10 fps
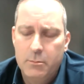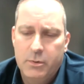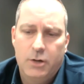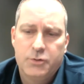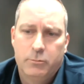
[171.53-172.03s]

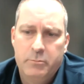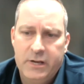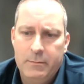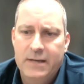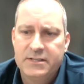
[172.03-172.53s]
but also
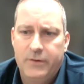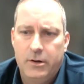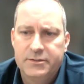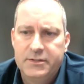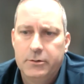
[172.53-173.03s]
minimize the
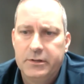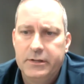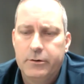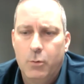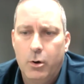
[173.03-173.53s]
volatility
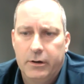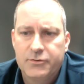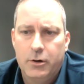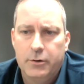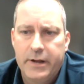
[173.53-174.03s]
during market
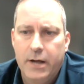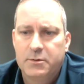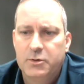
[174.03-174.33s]
drawdowns.